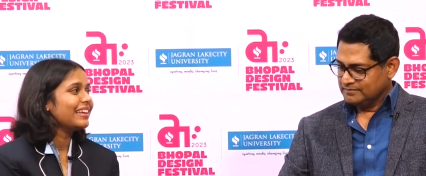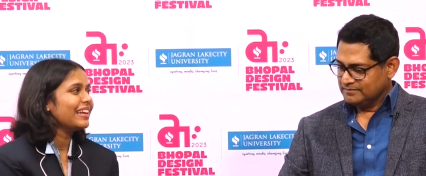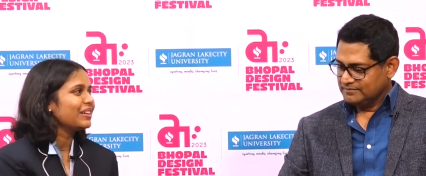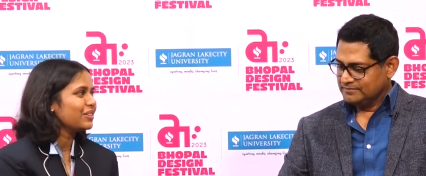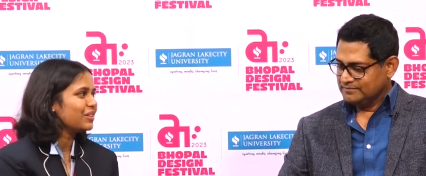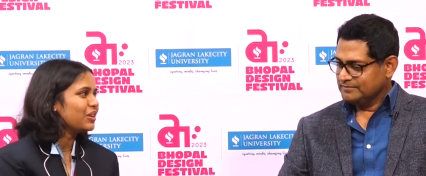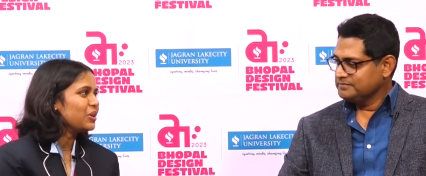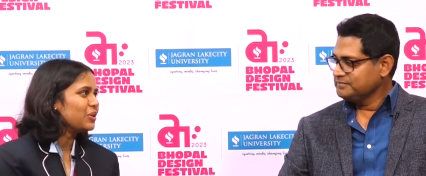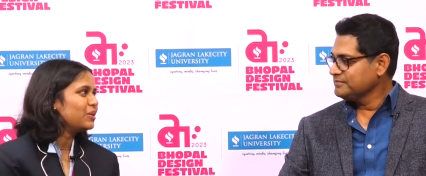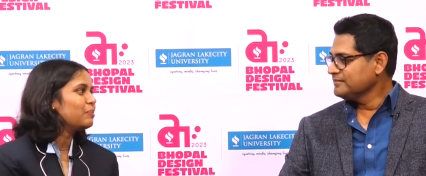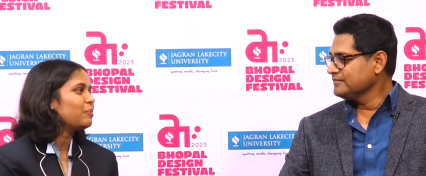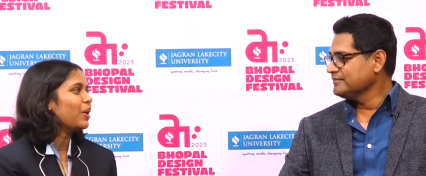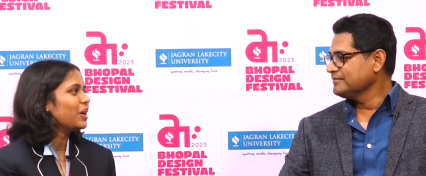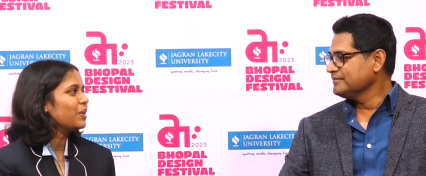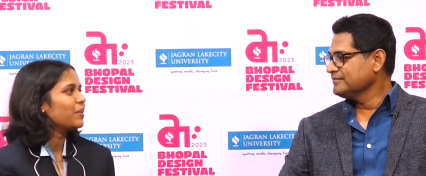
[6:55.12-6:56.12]
Speaker 1: relate to the
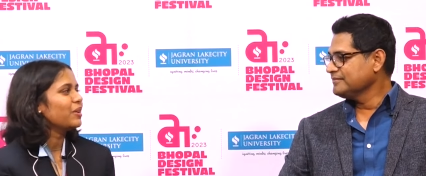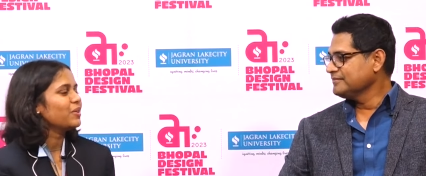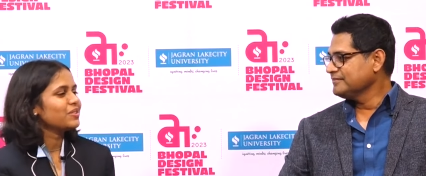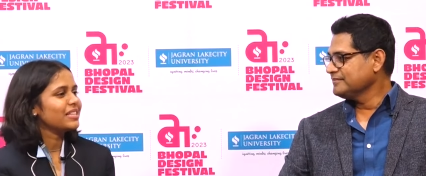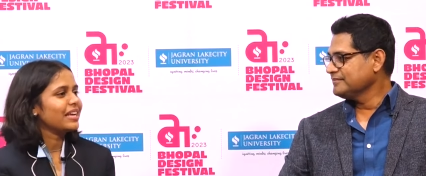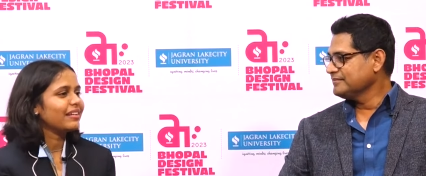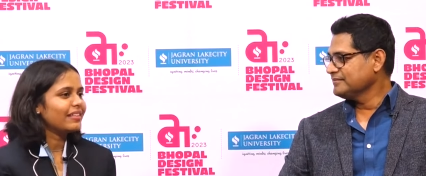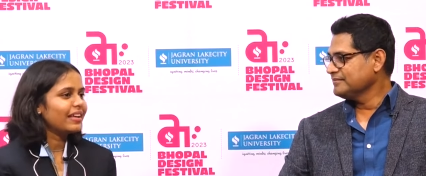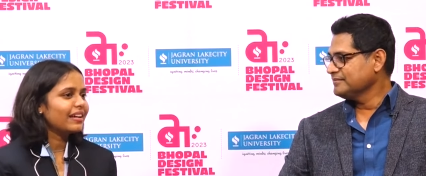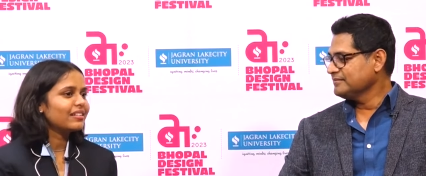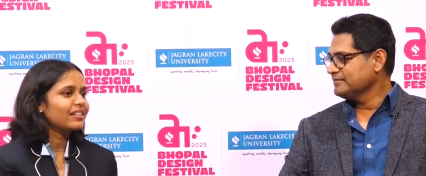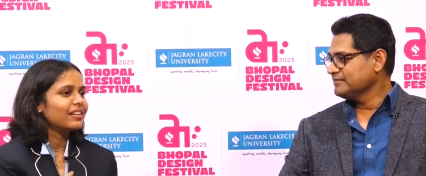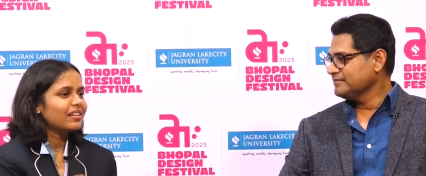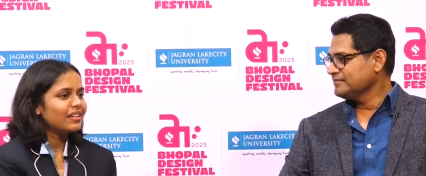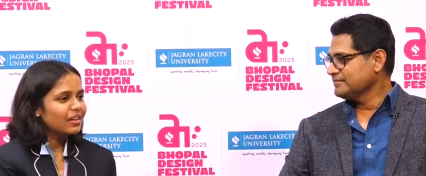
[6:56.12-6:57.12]
point where you said
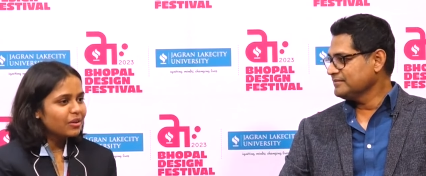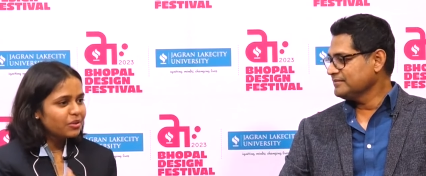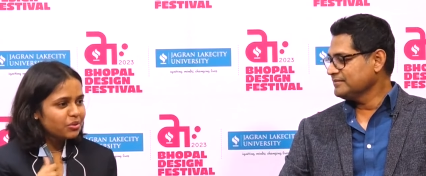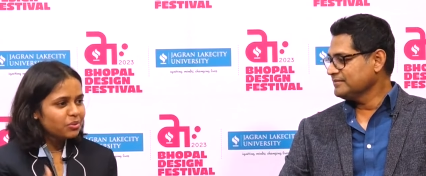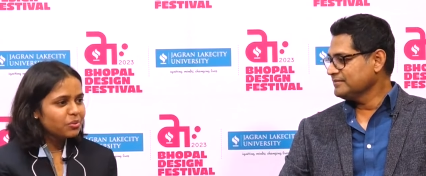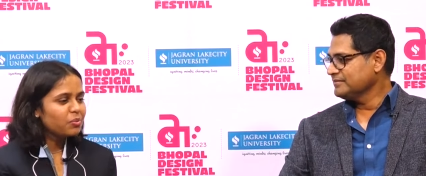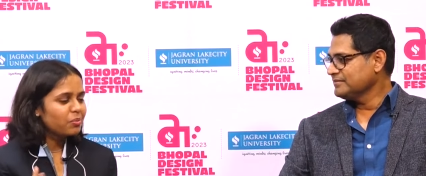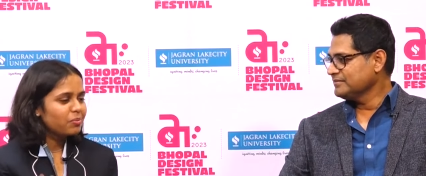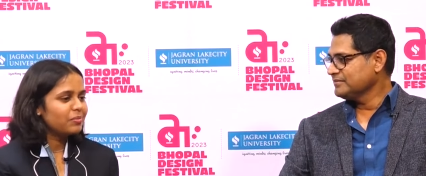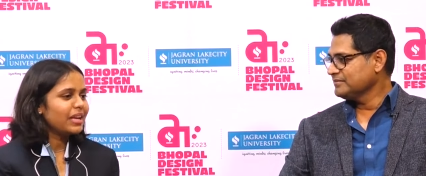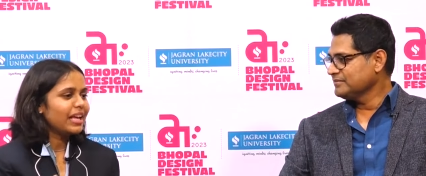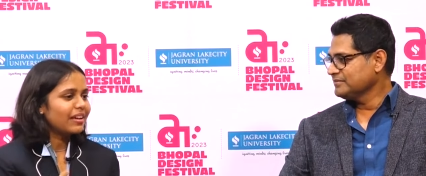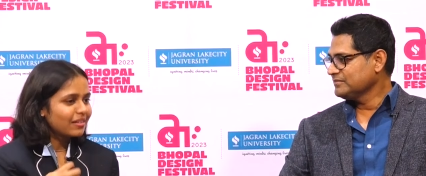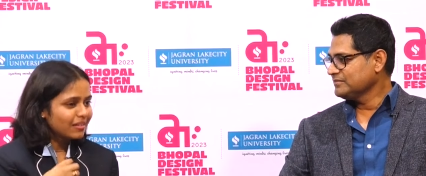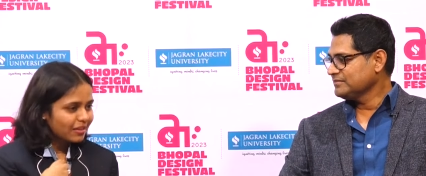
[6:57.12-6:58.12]
that do
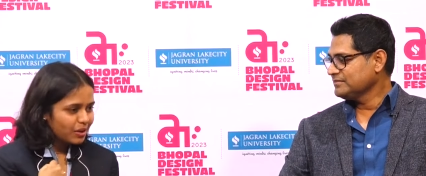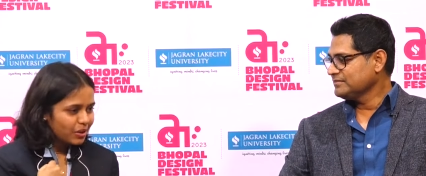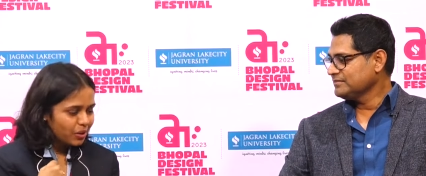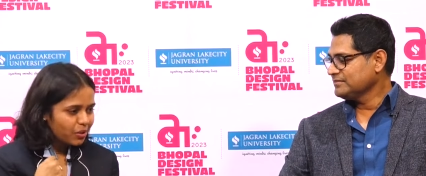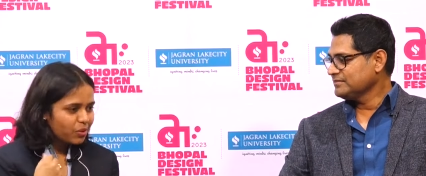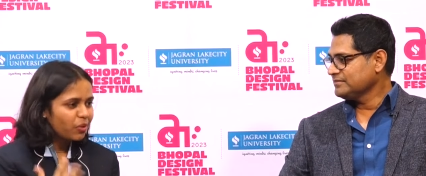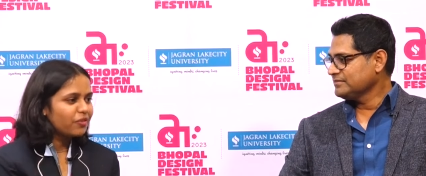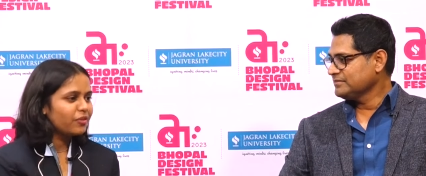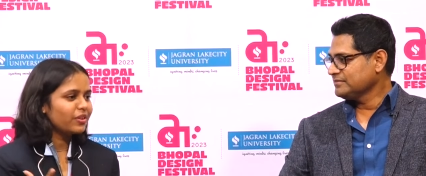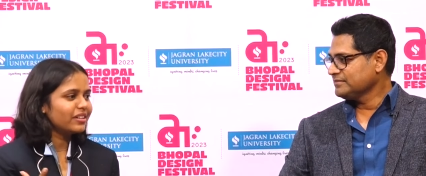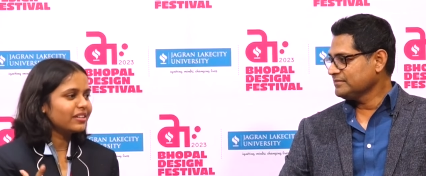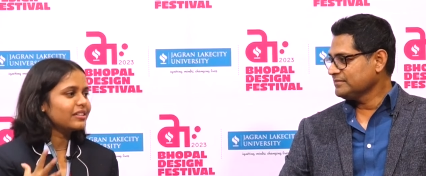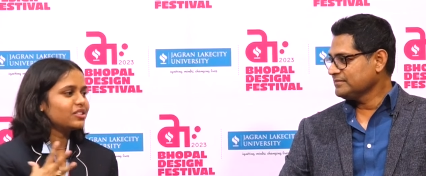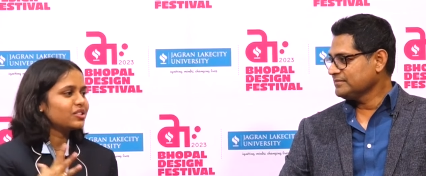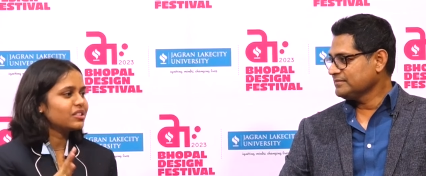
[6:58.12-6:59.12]
like go for
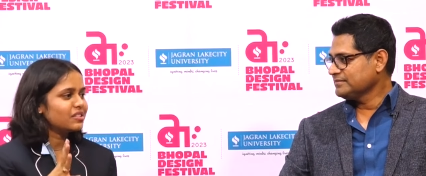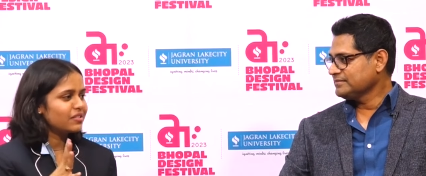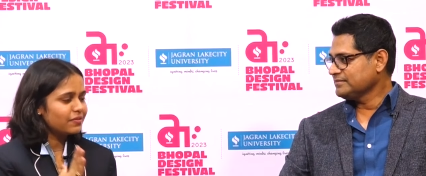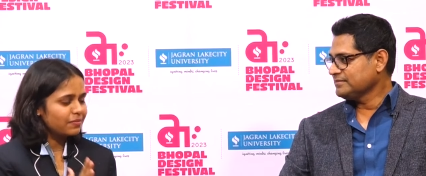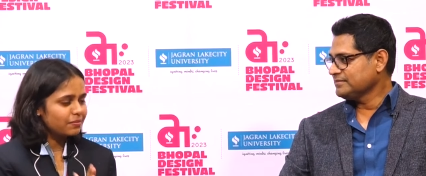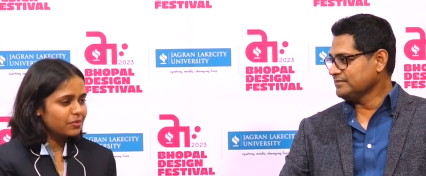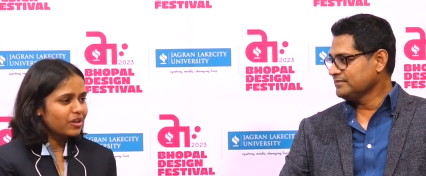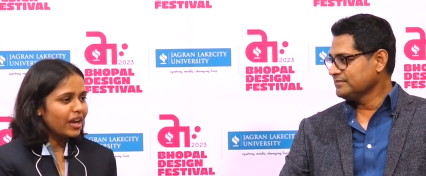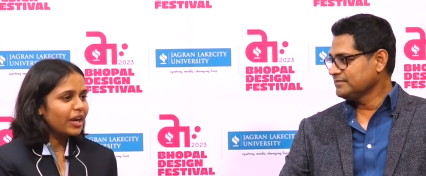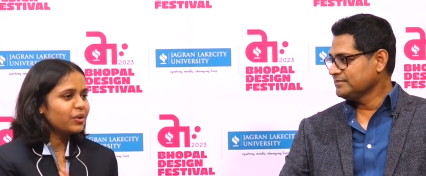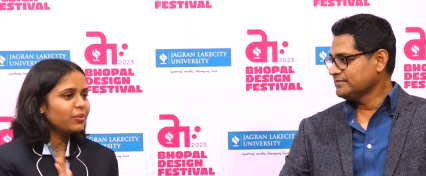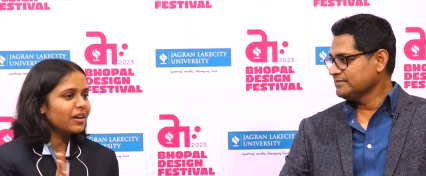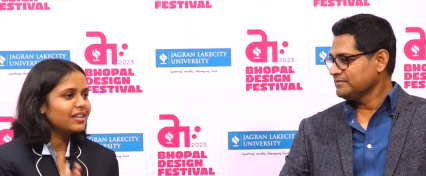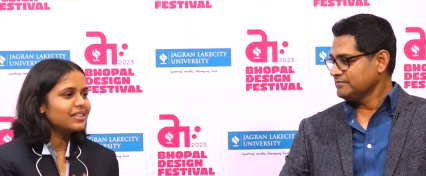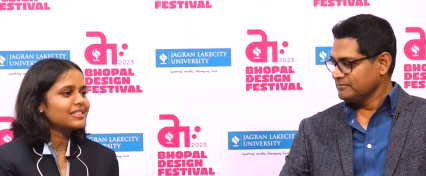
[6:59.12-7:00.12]
it. Just try
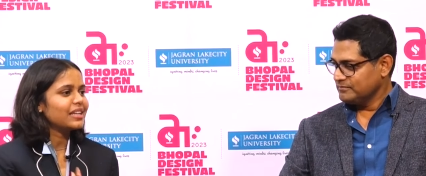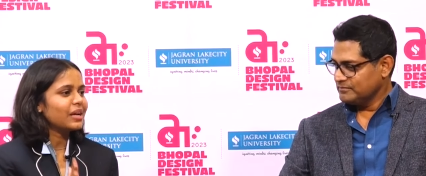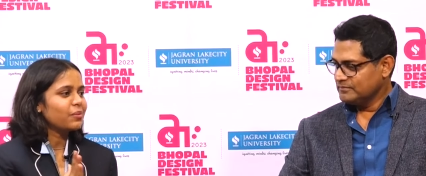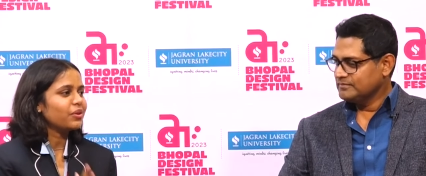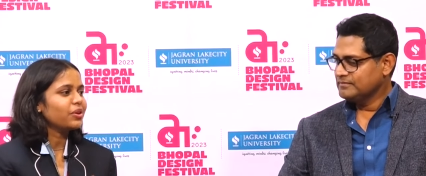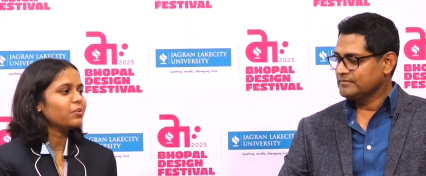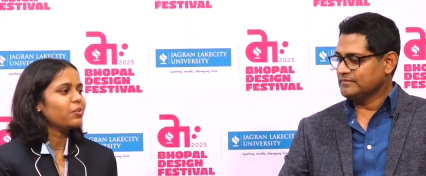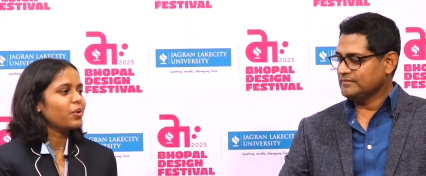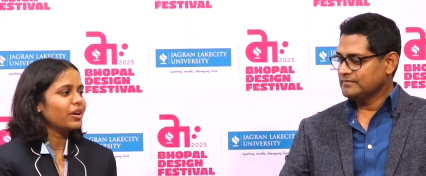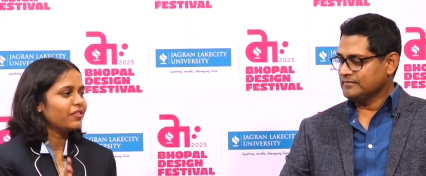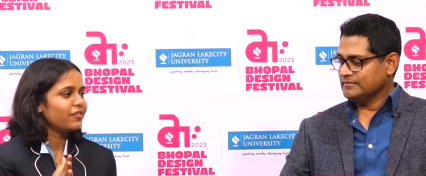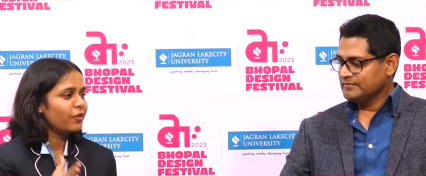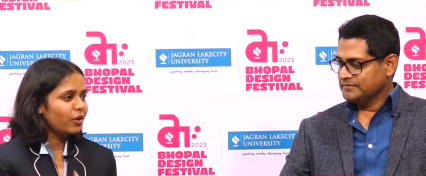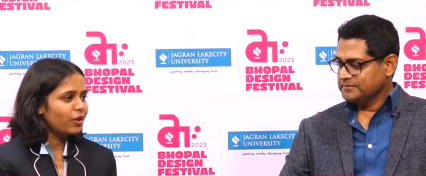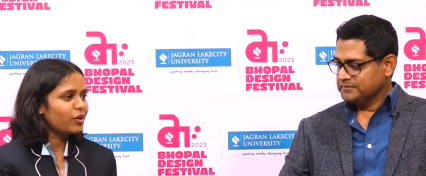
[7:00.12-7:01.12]
to understand what you
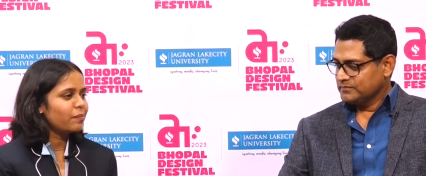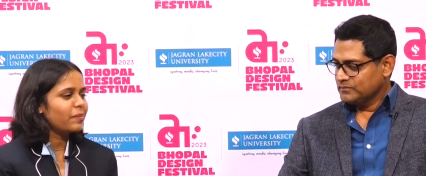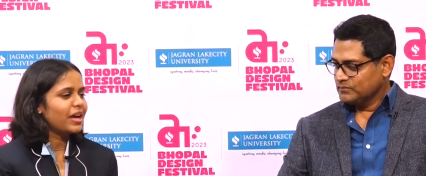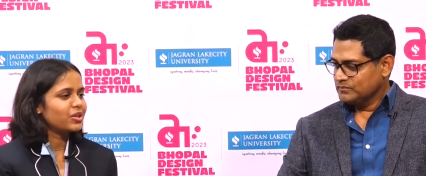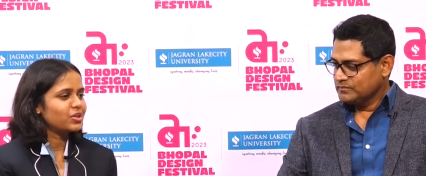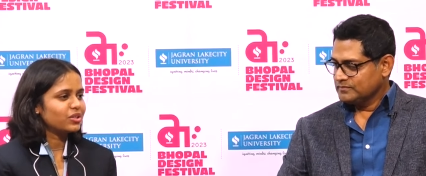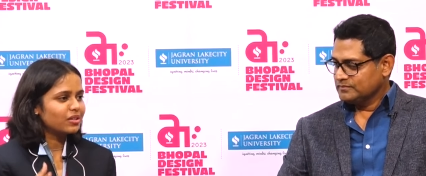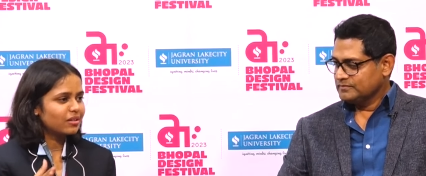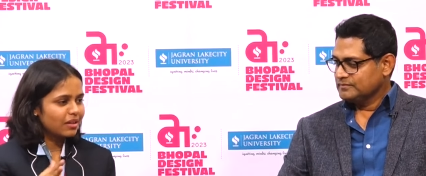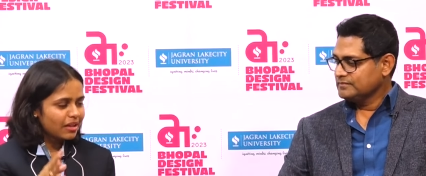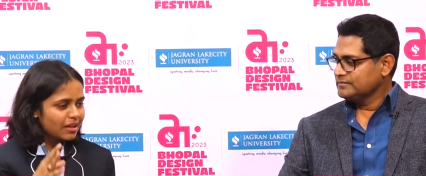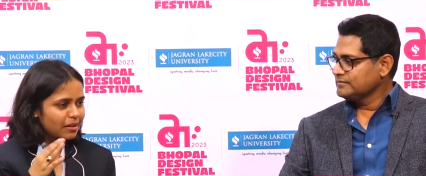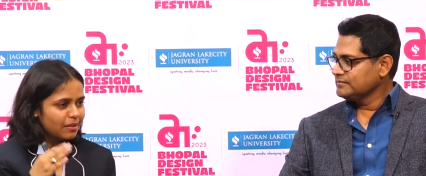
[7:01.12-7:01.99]
want. Follow your passion.